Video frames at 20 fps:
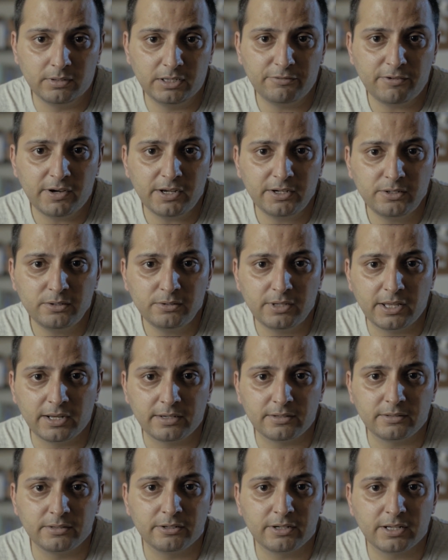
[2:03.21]
if I do
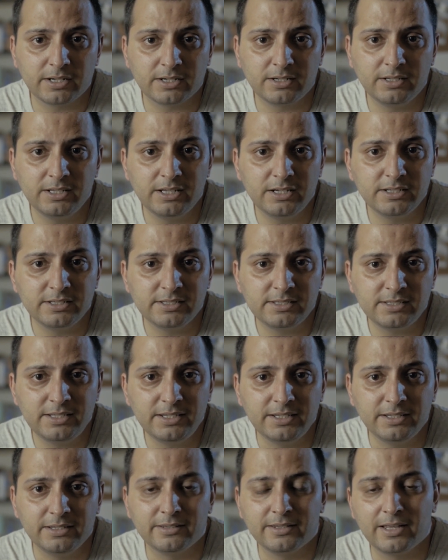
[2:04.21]
that, you can clearly
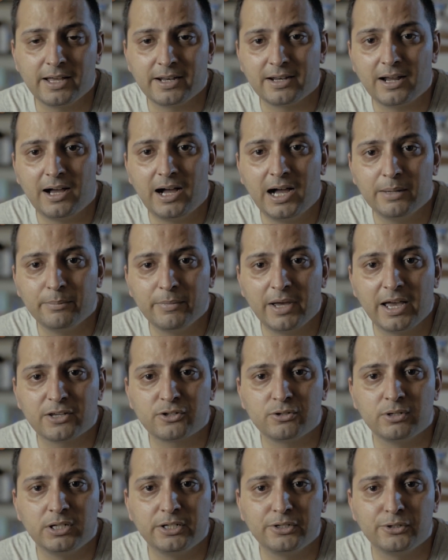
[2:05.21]
see that I'm
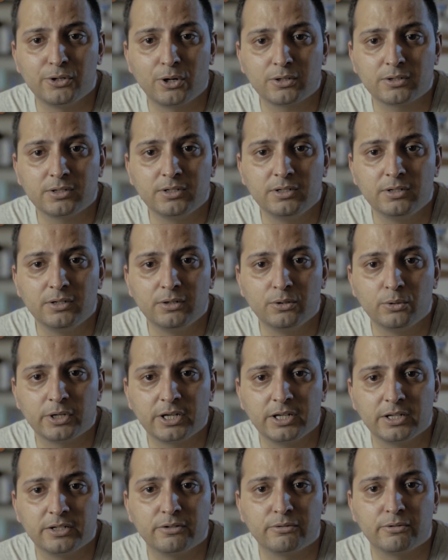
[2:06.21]
actually not
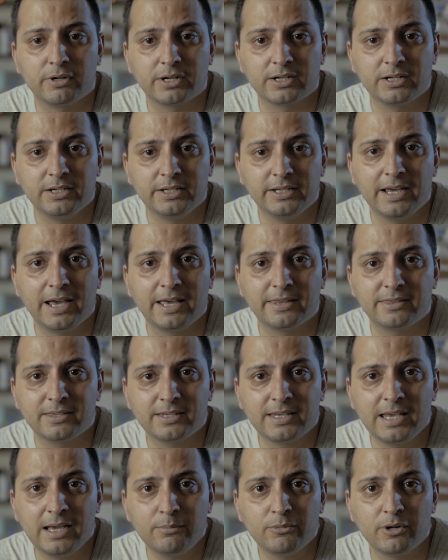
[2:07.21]
looking directly at the
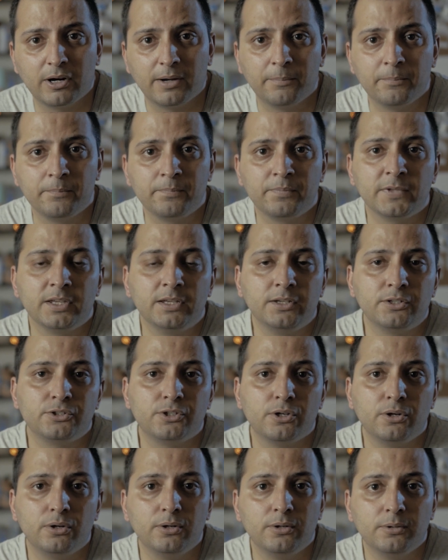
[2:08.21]
camera.
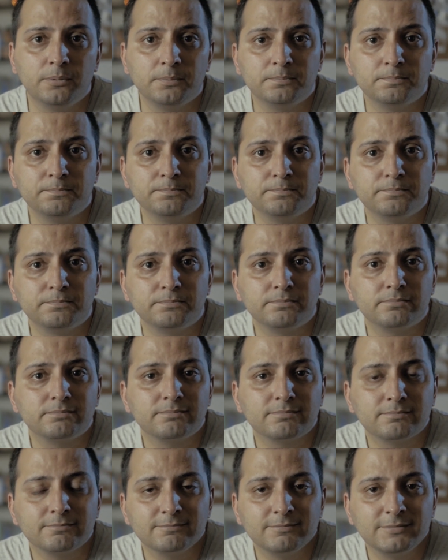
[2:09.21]
So
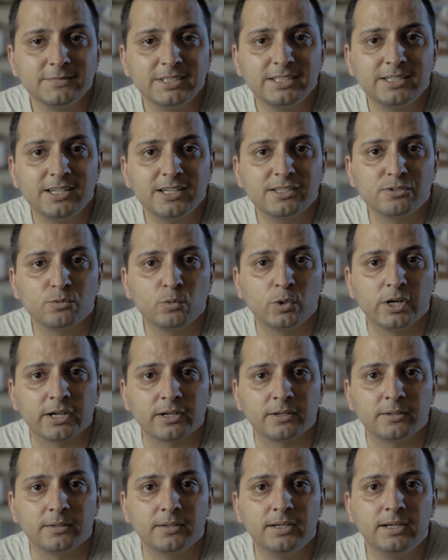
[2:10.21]
it doesn't work.
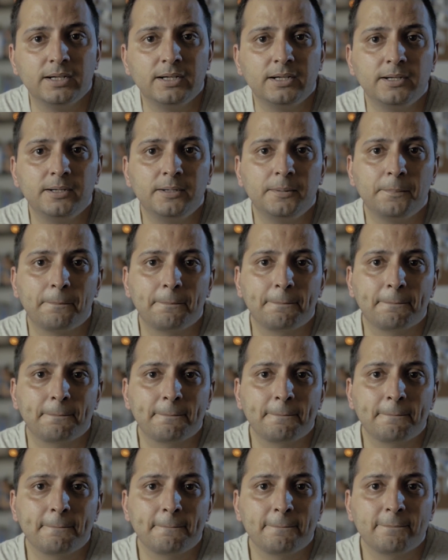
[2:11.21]

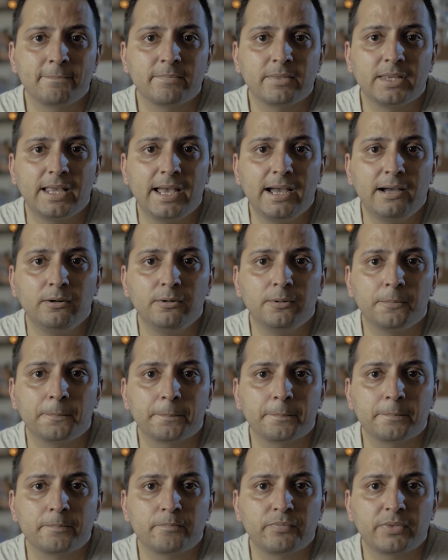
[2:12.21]
Now,
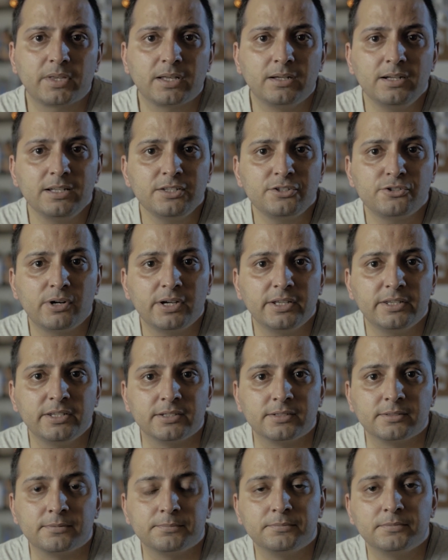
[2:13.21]
let's try
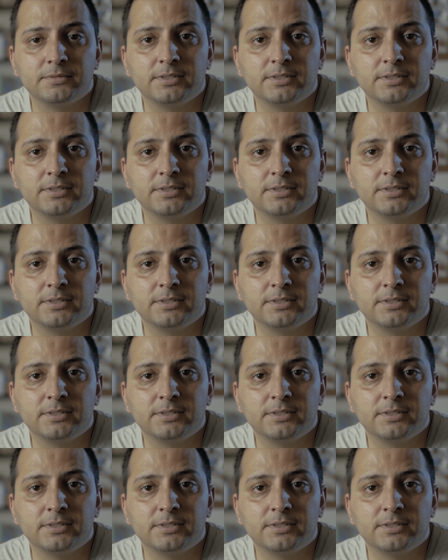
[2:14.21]
this.